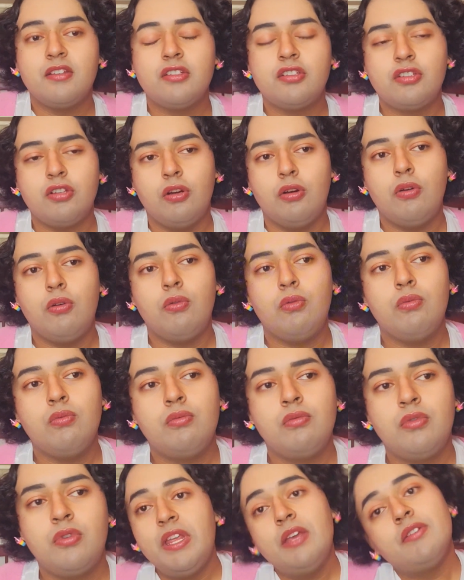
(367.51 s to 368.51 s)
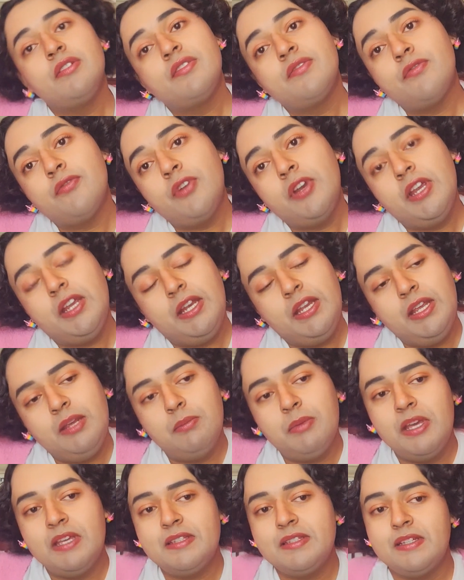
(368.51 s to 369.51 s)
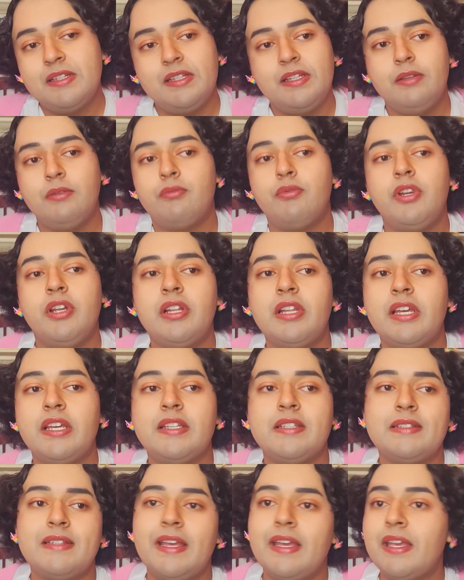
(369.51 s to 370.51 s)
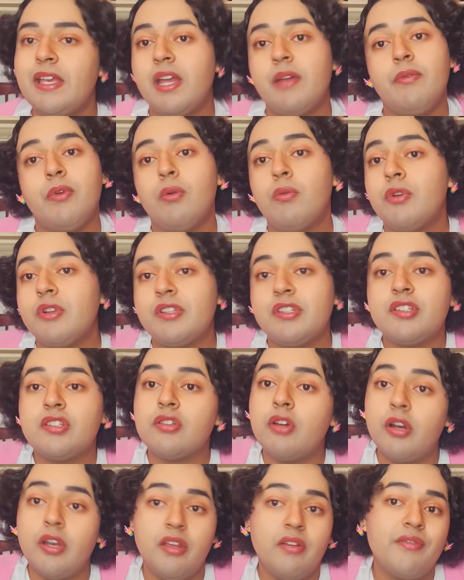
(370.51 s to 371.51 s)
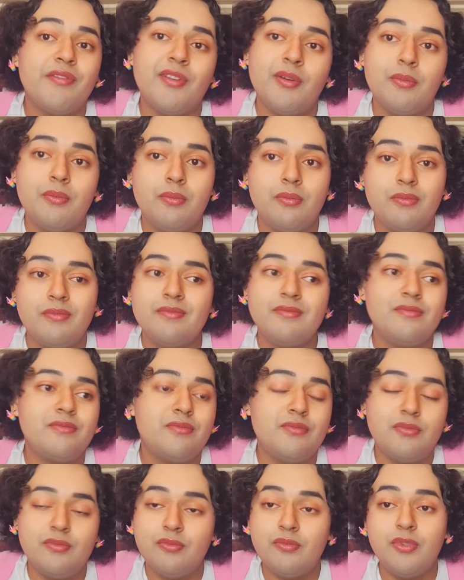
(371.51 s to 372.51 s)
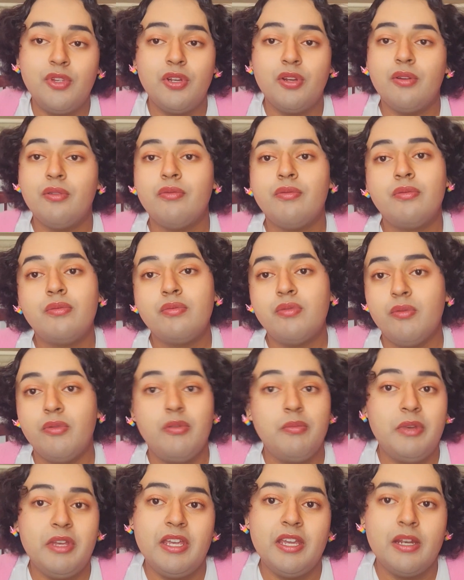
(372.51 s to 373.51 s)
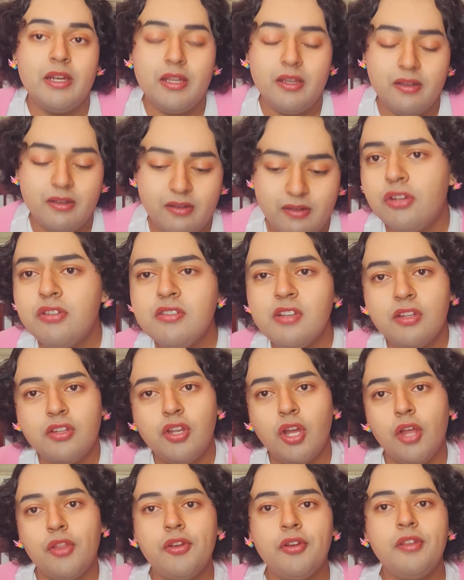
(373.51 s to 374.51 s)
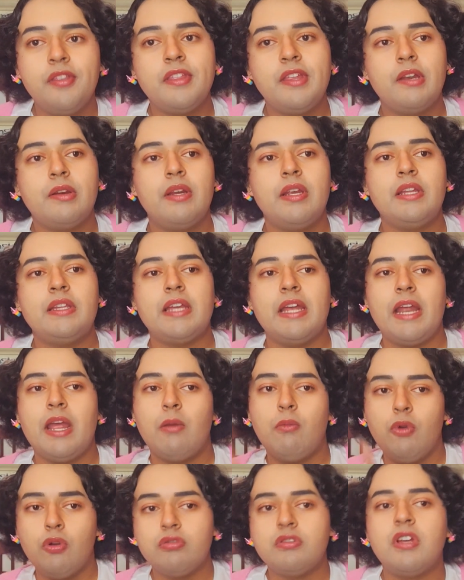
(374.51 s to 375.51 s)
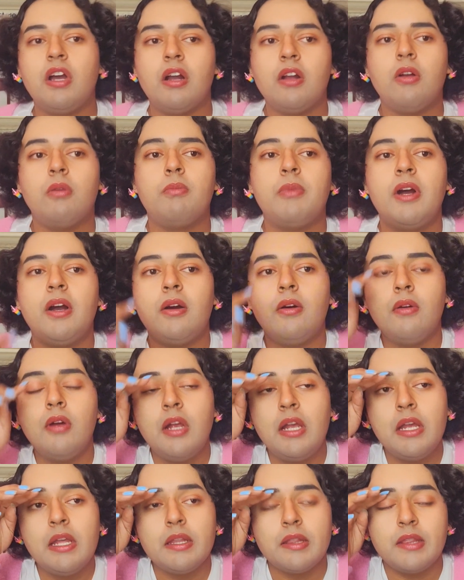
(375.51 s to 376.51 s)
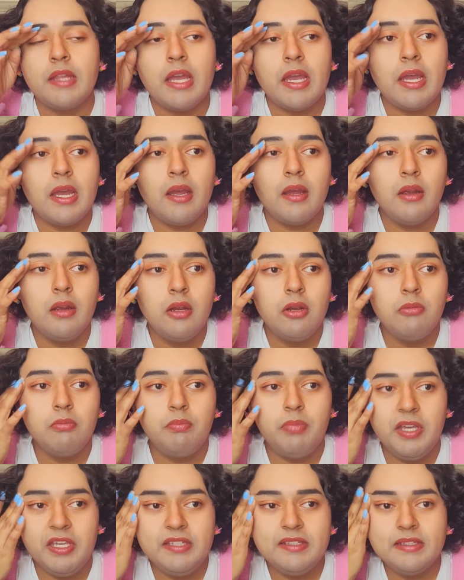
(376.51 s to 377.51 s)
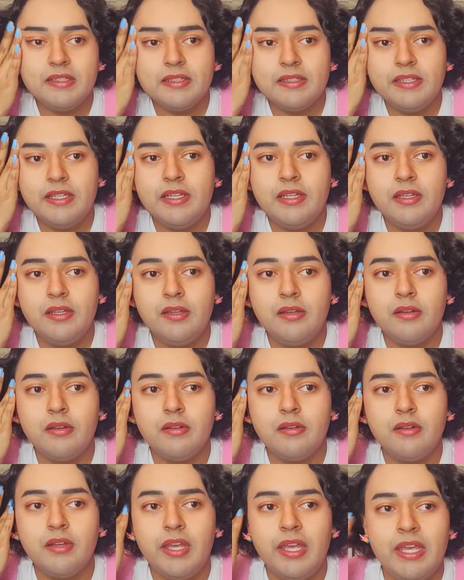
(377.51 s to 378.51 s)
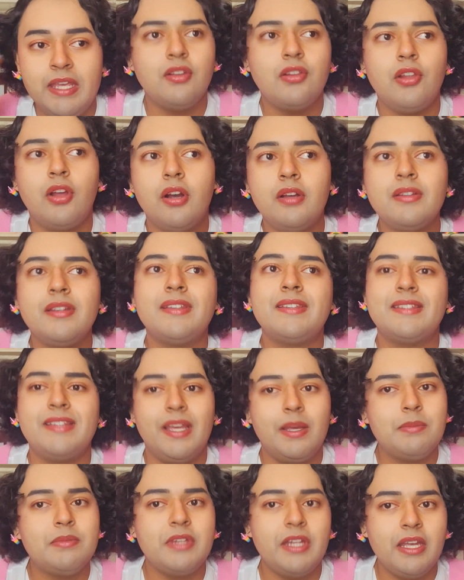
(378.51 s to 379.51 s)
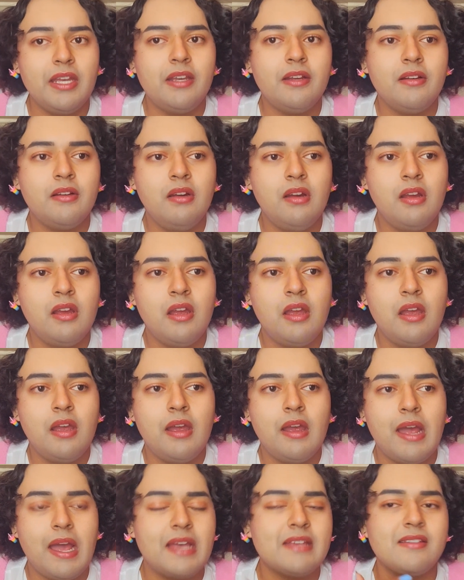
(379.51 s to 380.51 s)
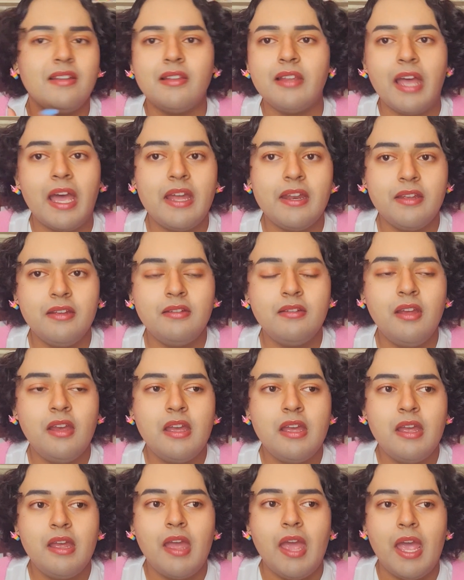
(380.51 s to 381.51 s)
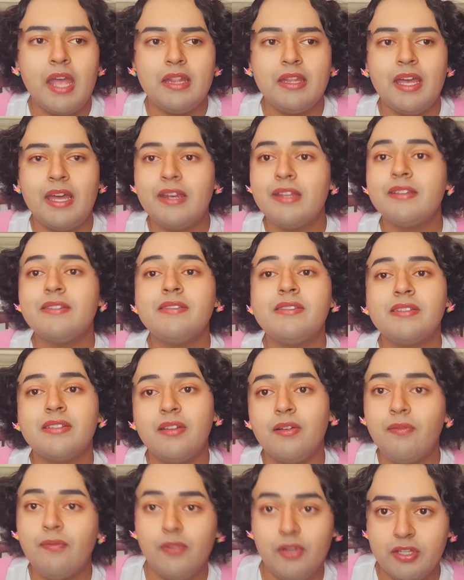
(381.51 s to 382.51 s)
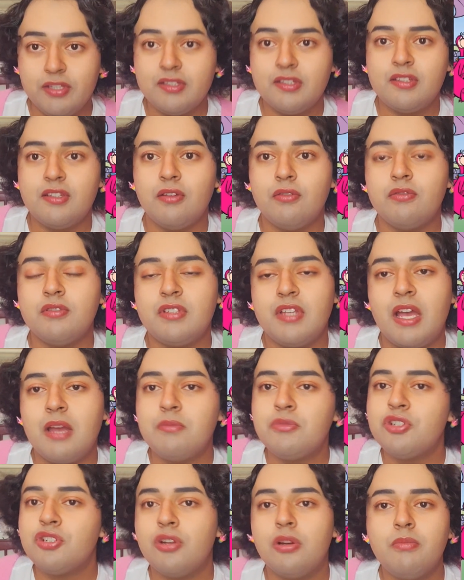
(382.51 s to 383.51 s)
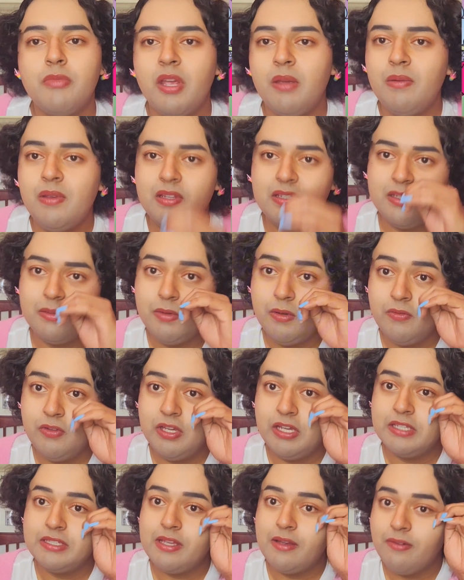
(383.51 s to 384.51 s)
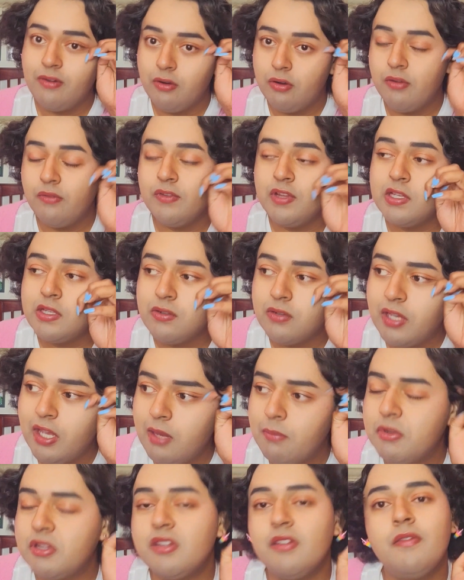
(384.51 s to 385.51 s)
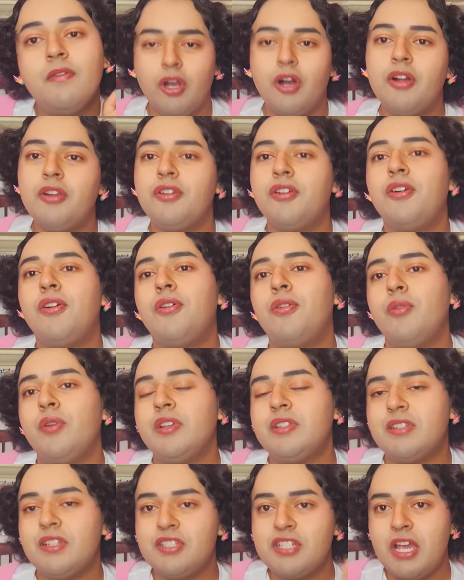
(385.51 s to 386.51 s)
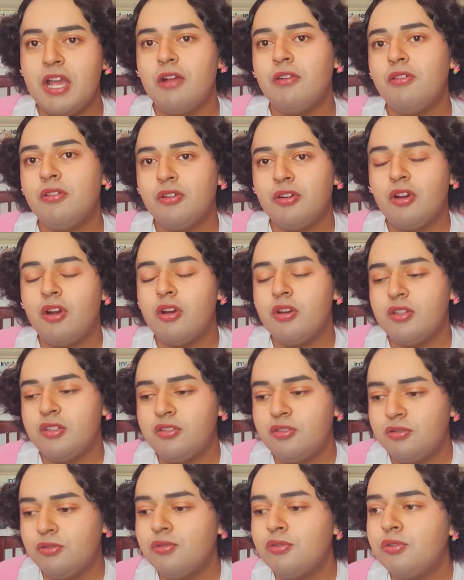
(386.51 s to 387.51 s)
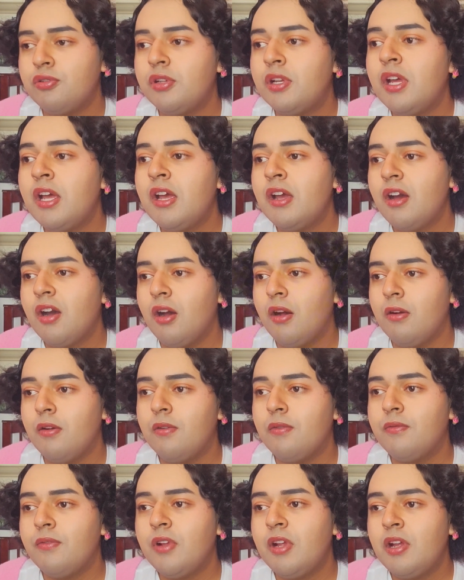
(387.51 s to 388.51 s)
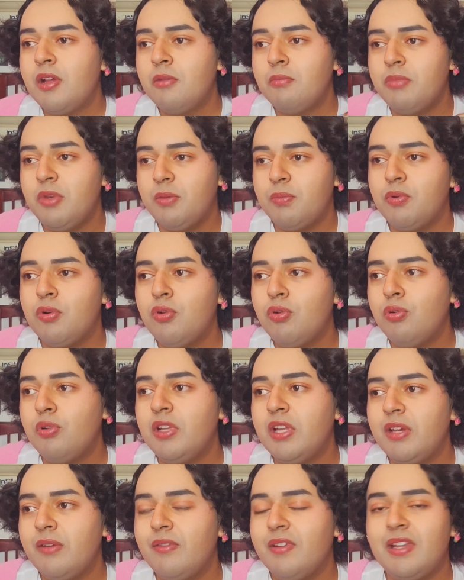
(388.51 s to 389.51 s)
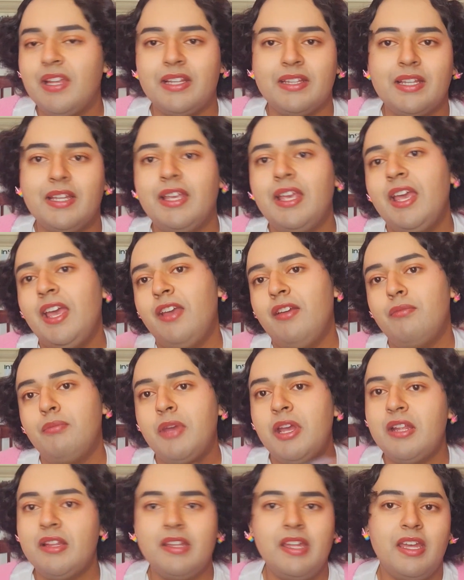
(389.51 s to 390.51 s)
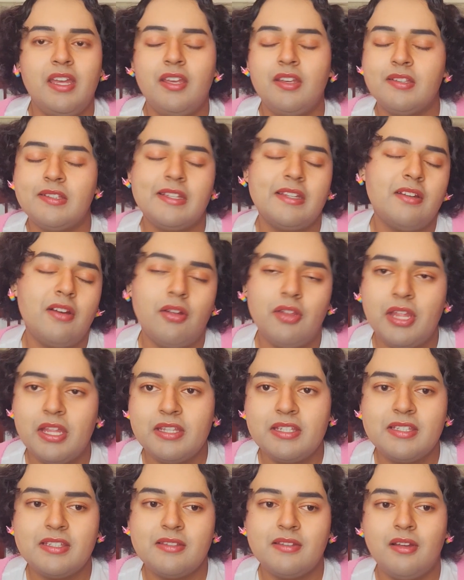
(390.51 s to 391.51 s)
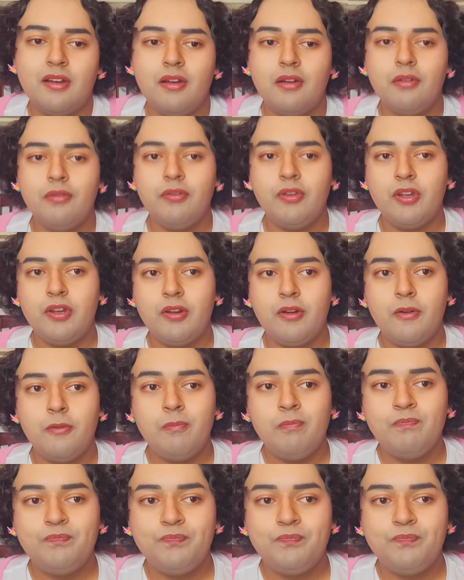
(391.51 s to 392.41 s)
So when he was freed, he basically realized like everyone's starting from, you know, from the beginning. There's another theory that I will talk about that basically is along the same thing as Aladdin, and that is the Flintstones. I'm sure maybe some of you guys have heard of this, okay, but the funnel is the childhood cartoon of people who live in like the caveman days and all that stuff, you know.